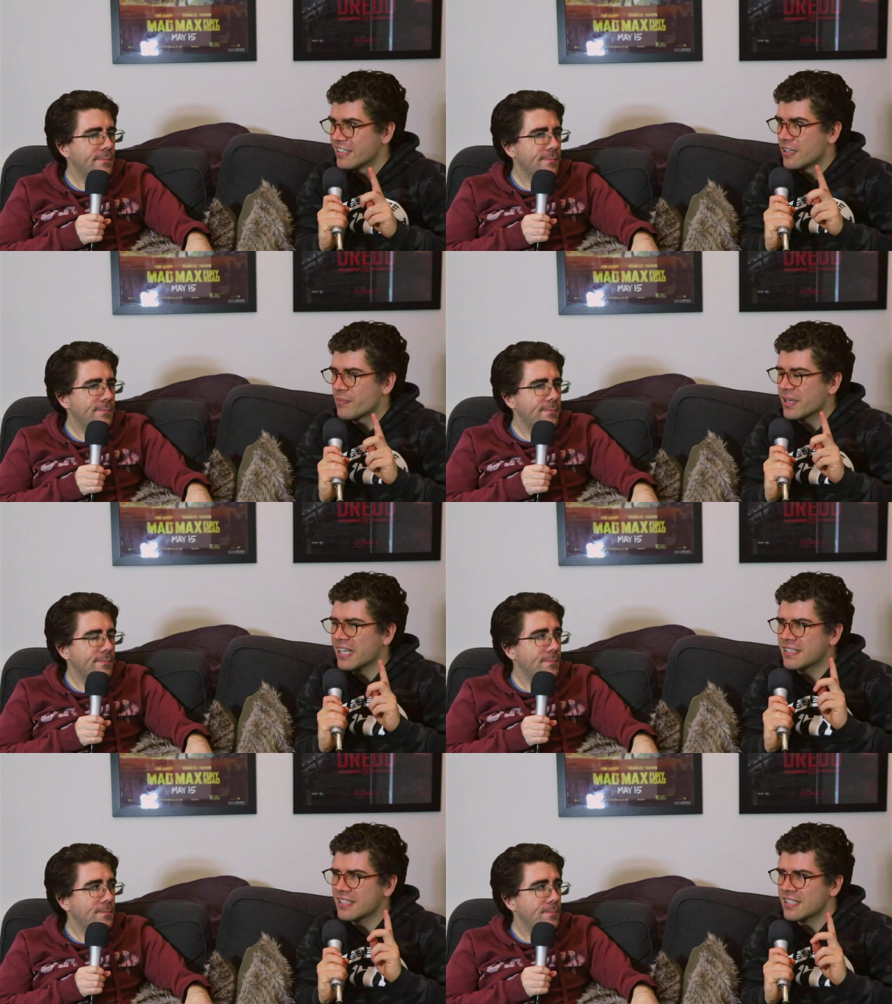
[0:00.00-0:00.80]
Speaker 1: But he
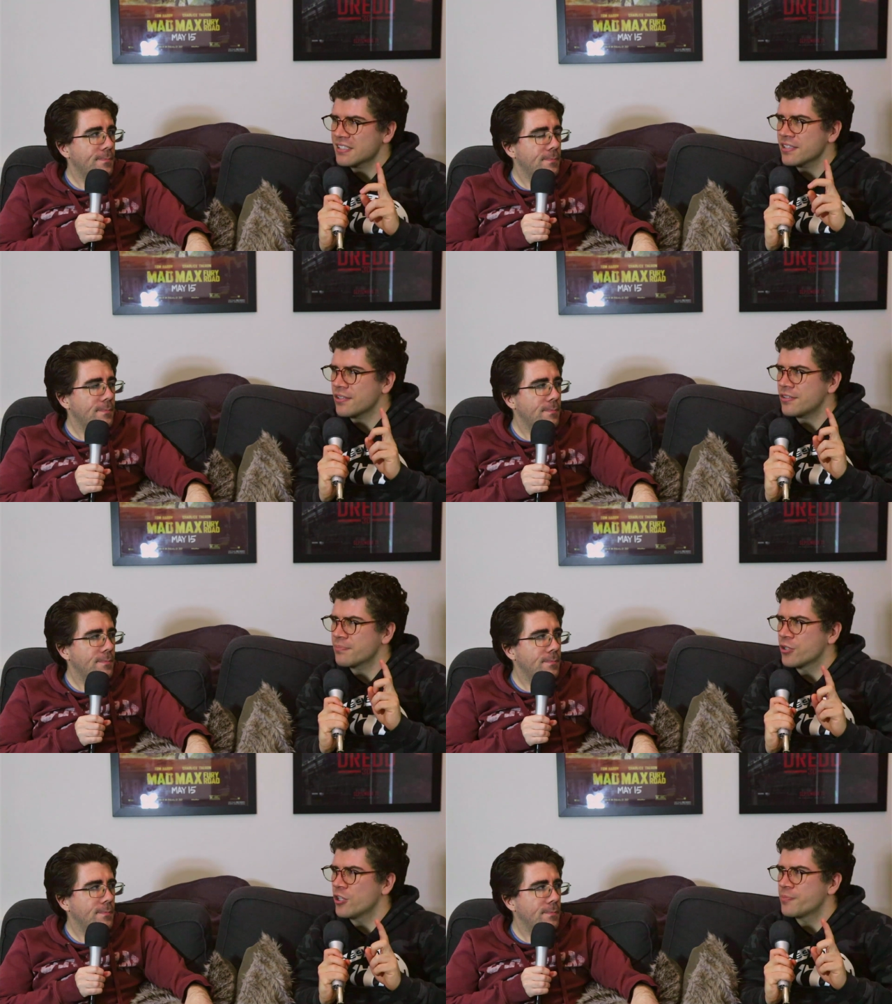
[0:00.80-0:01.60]
does it on
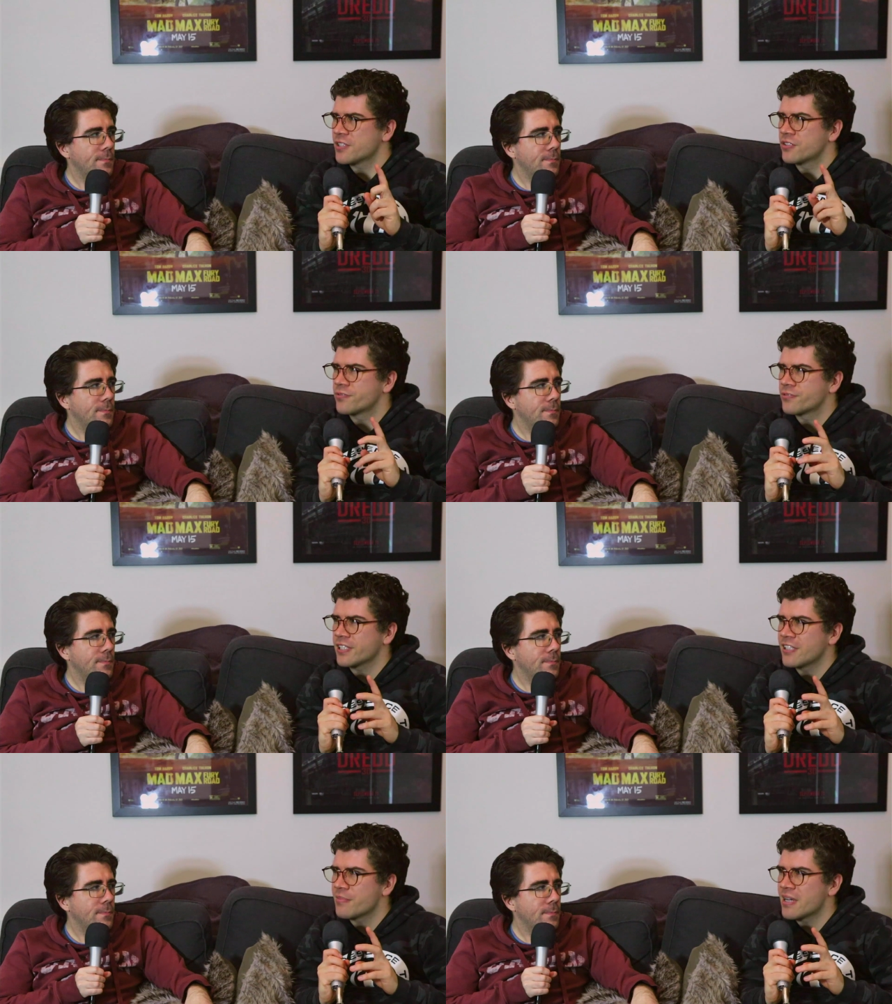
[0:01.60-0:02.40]
purpose to freak
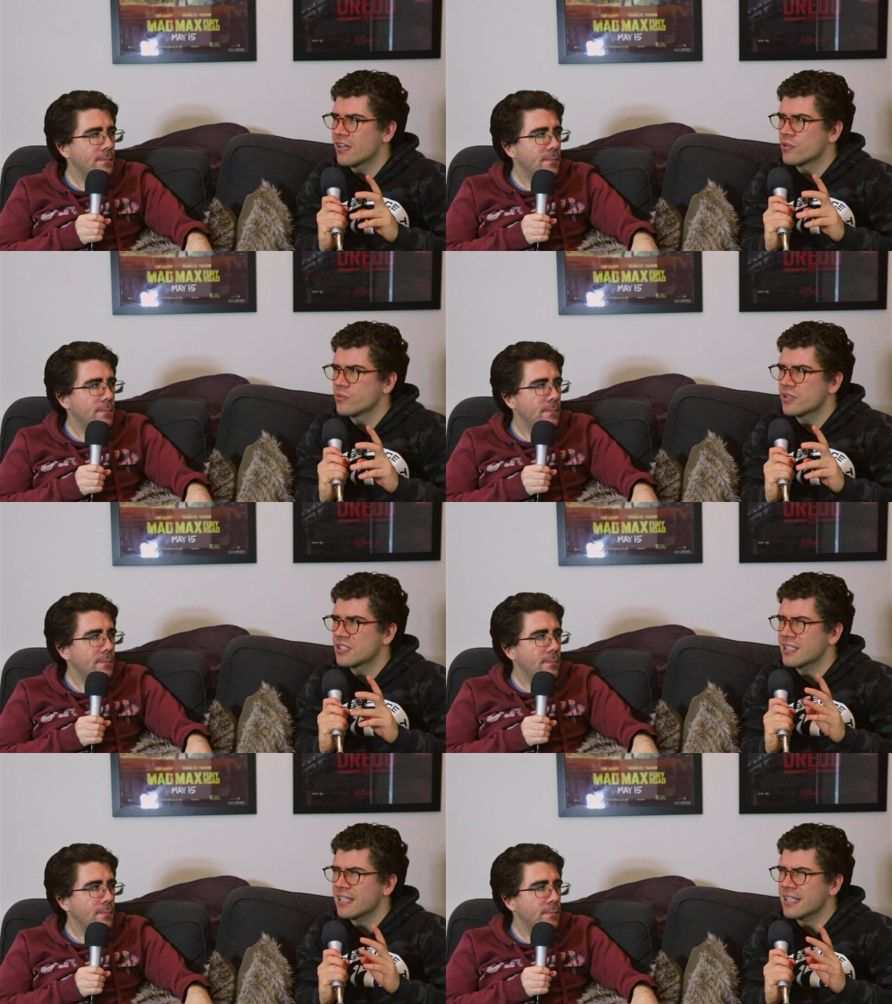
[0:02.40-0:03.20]
them out, which
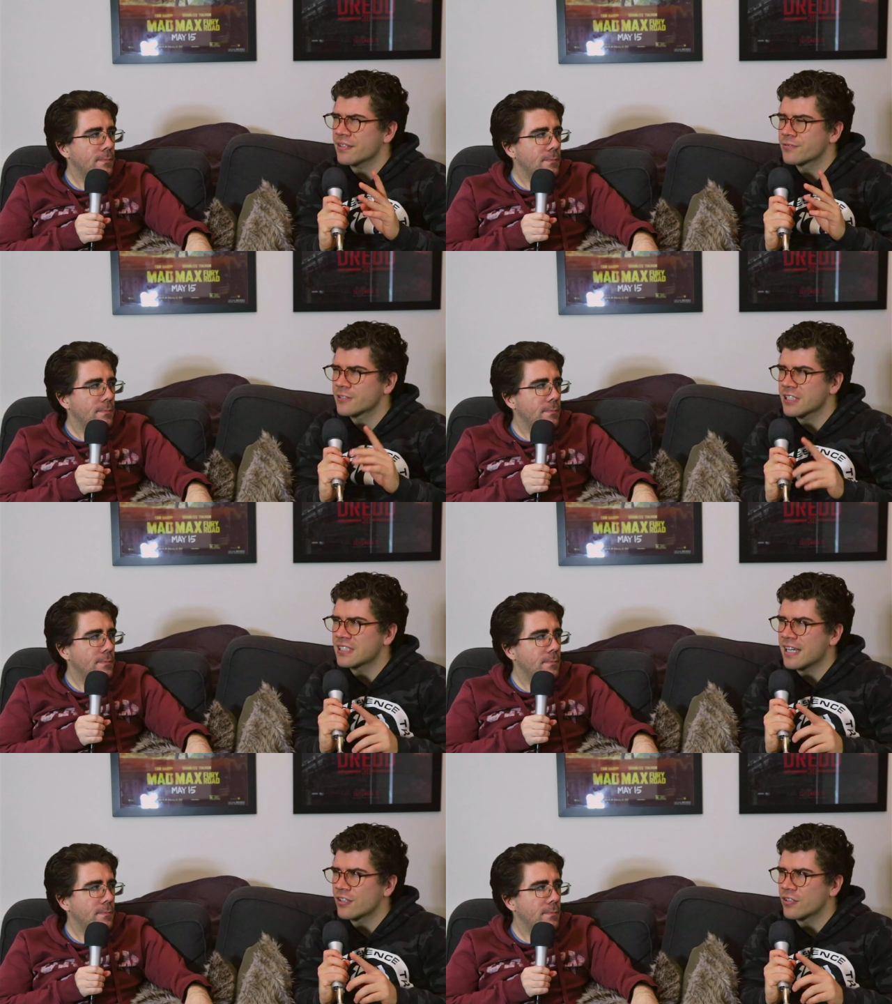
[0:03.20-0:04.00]
then they get freaked
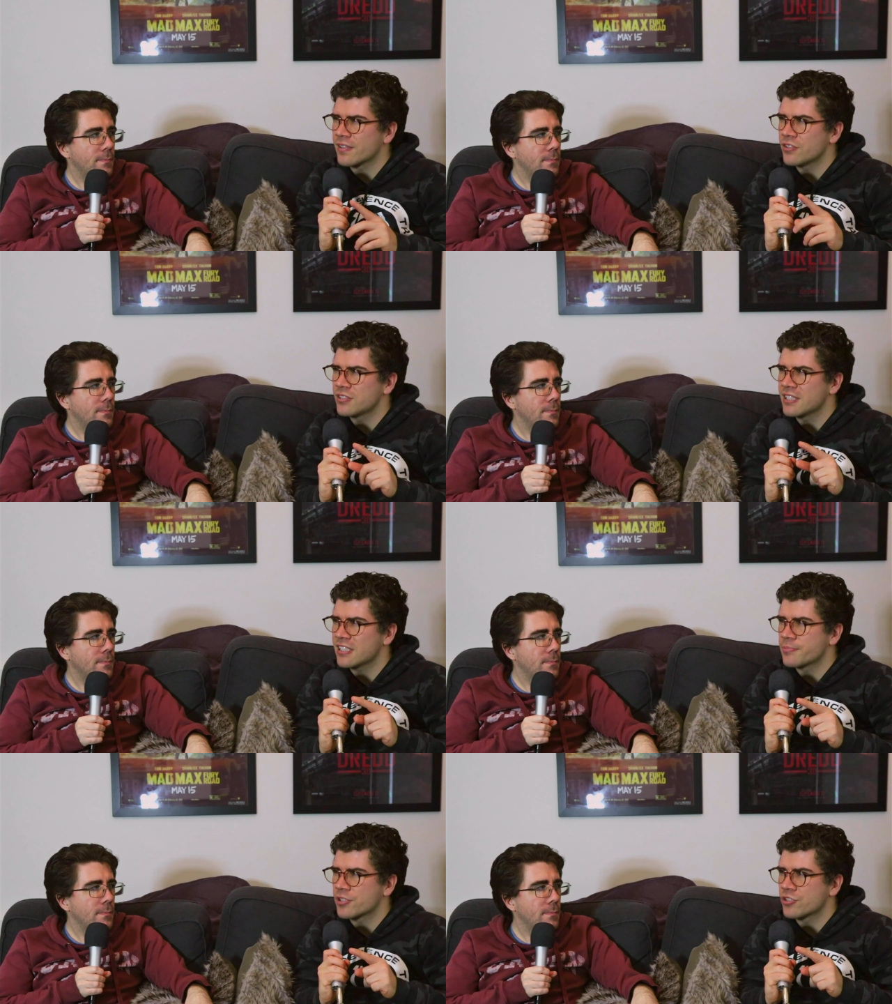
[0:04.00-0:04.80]
out of, and you think it's
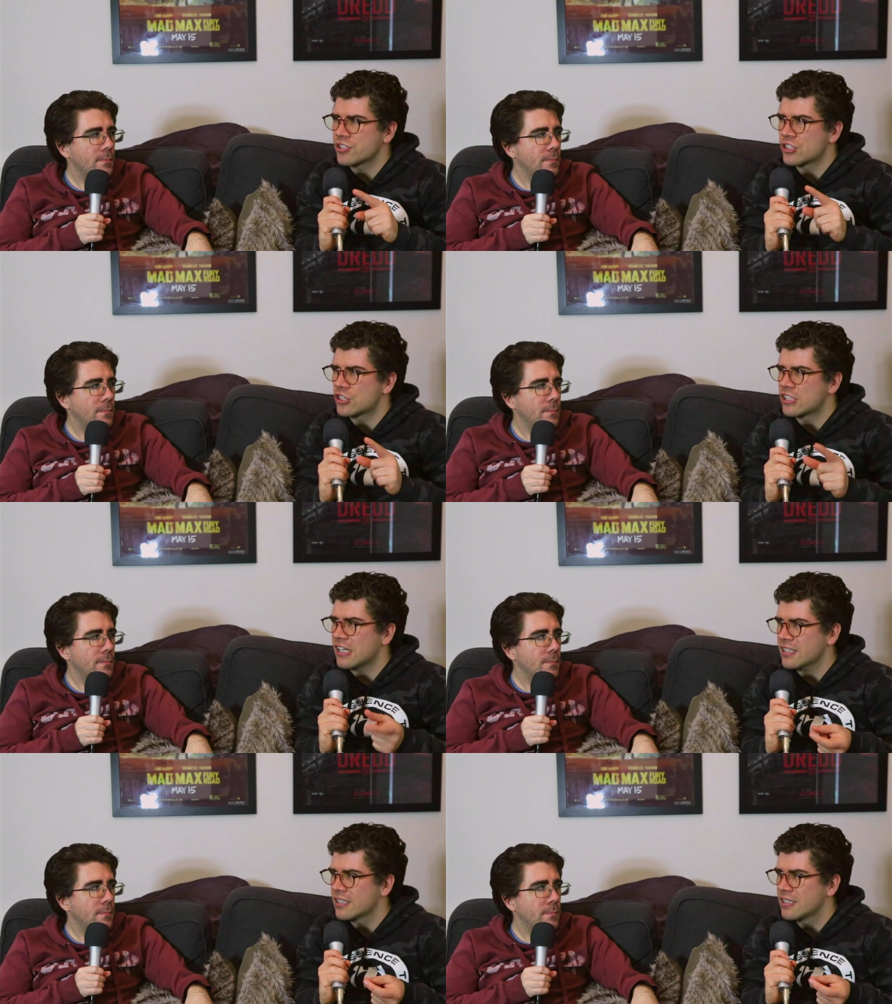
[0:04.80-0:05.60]
because she's
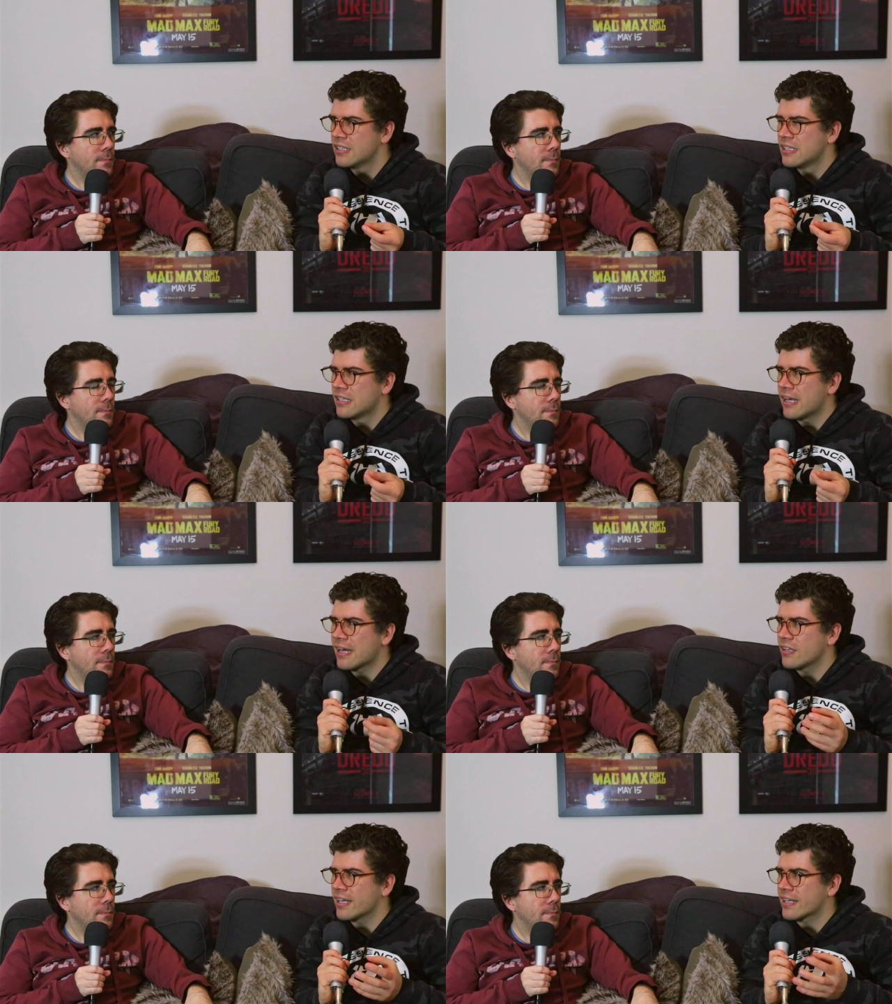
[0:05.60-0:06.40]
stuck and
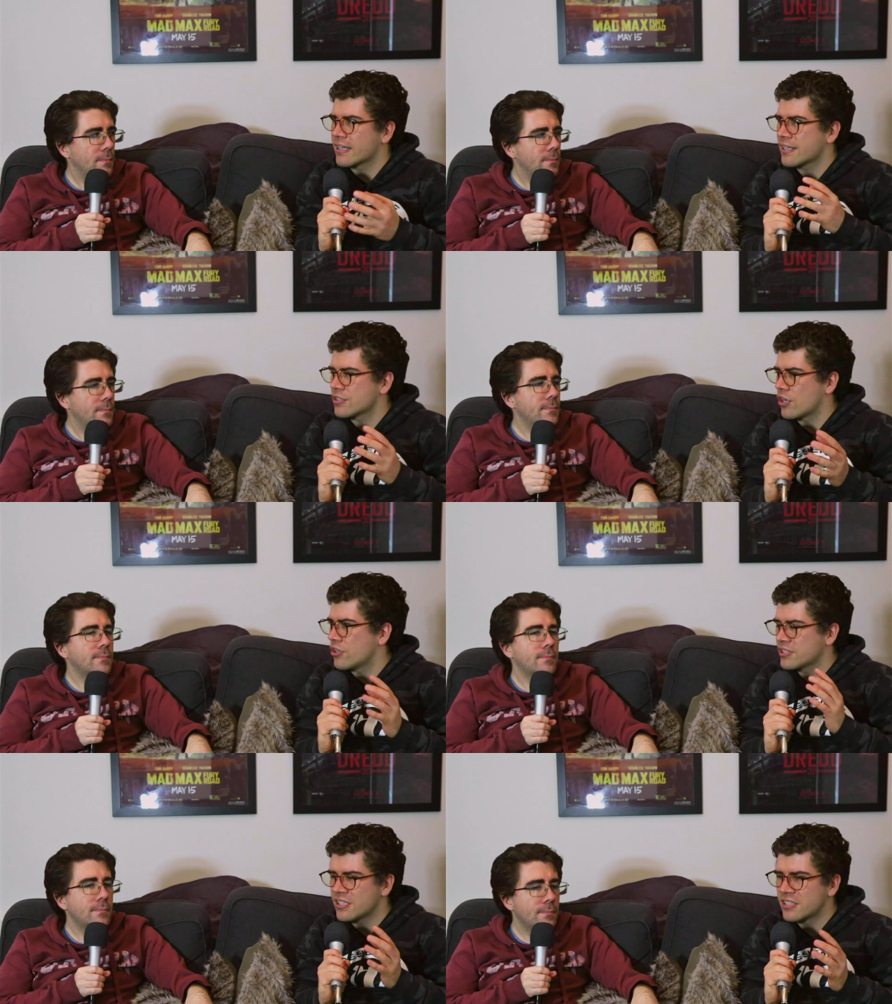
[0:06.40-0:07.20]
like it's a
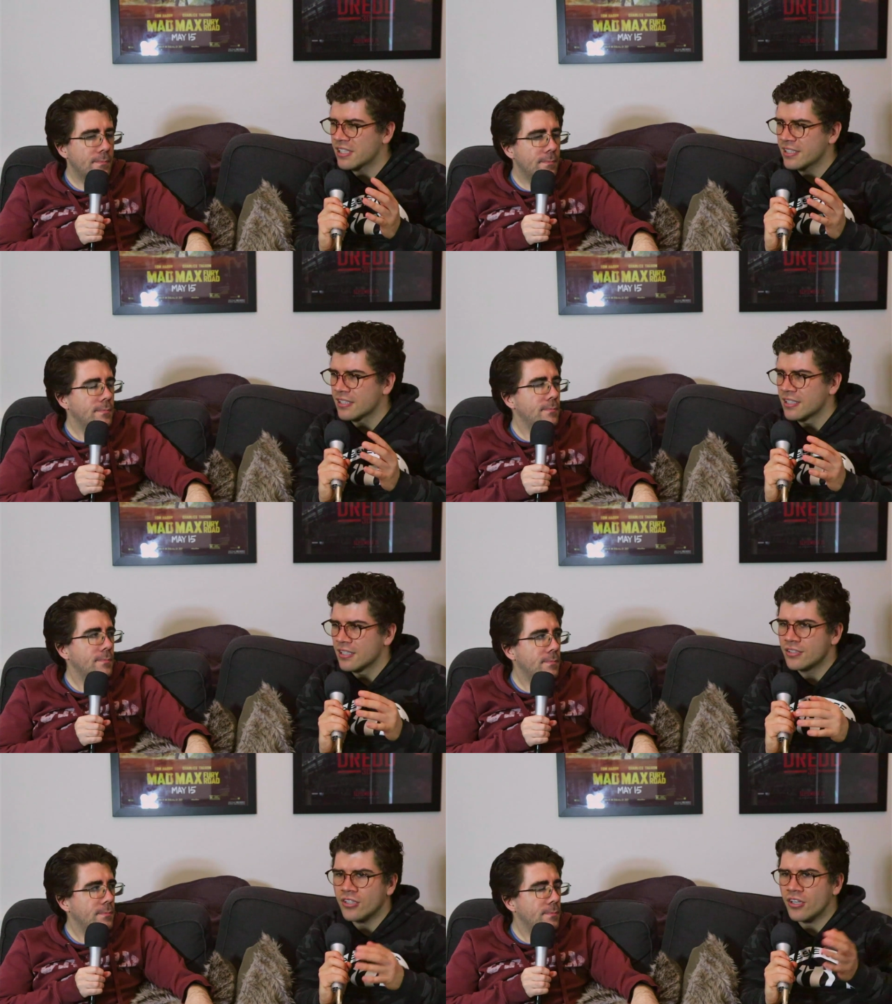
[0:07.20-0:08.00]
hostage thing.
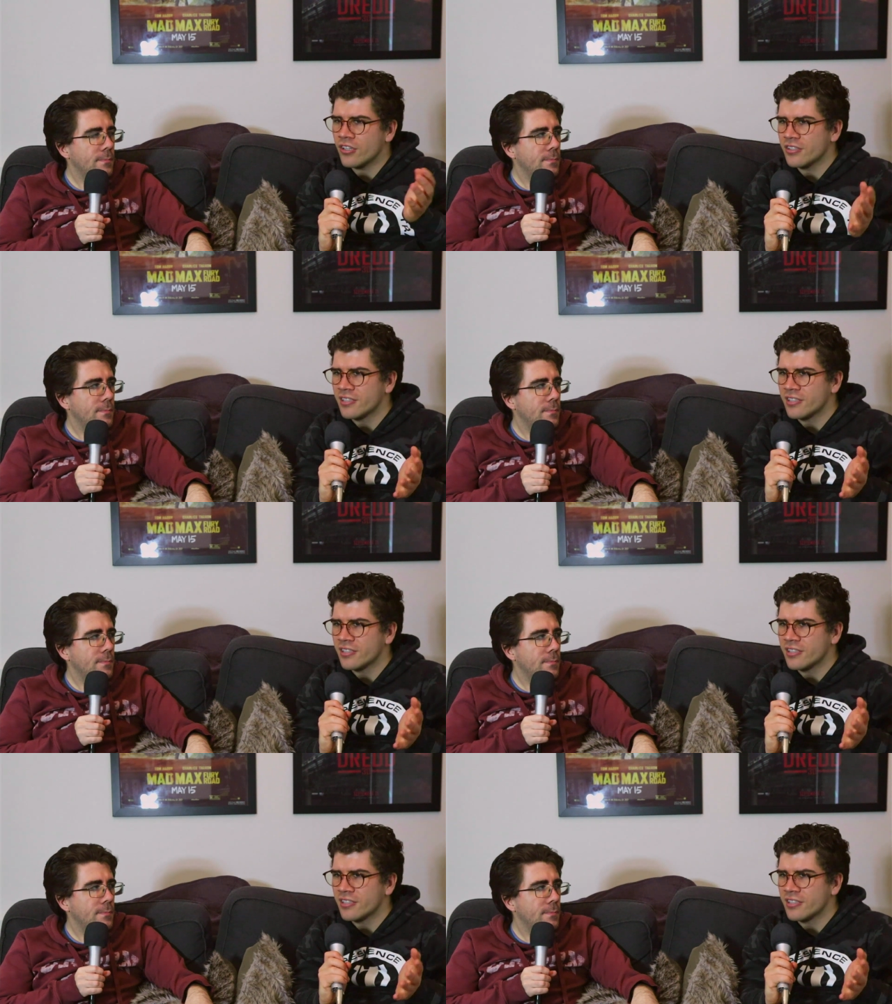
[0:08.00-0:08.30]
No,